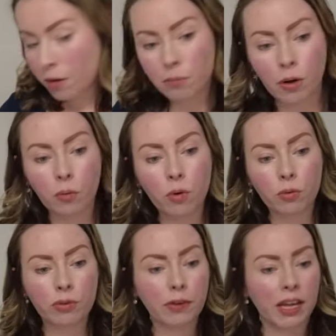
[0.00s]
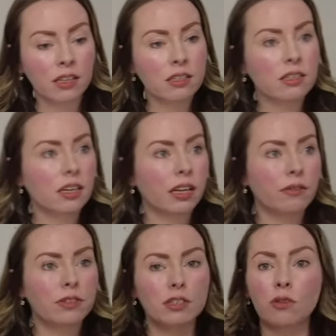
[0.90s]
But what we find is that it
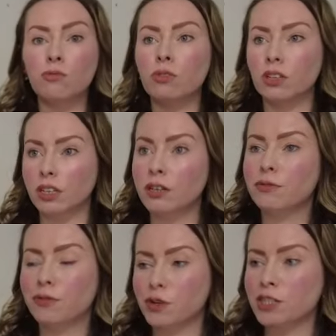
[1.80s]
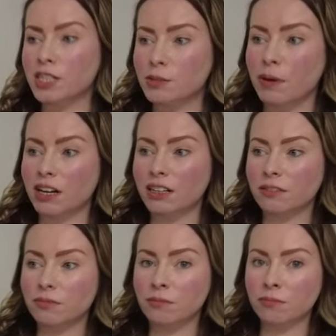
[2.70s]
gives us a really fruity spirit.
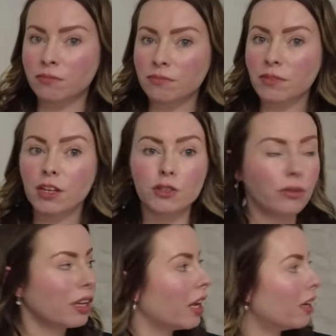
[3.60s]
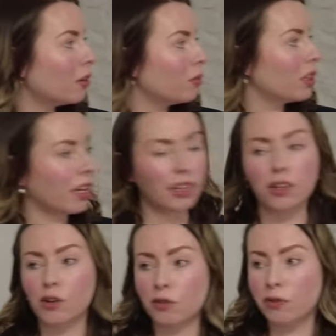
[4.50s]
So again, we like the
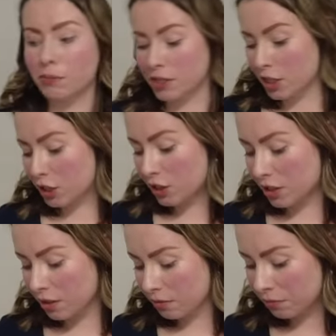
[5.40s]
long fermentations.